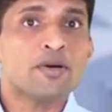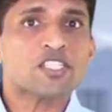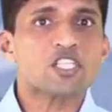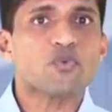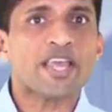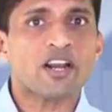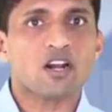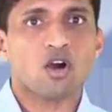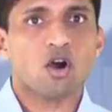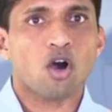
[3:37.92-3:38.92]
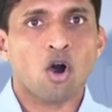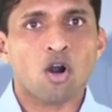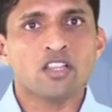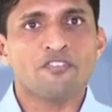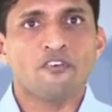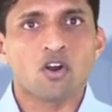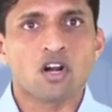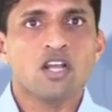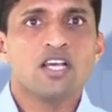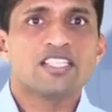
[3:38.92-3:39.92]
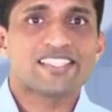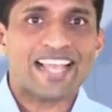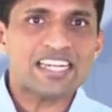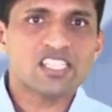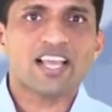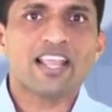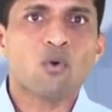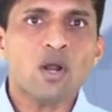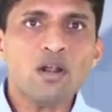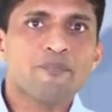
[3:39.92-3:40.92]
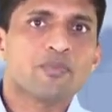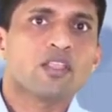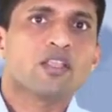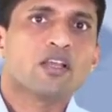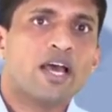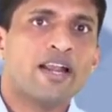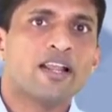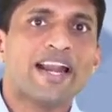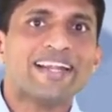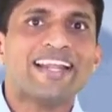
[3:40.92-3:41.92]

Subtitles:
Rhombus is where all the four sides are equal, and the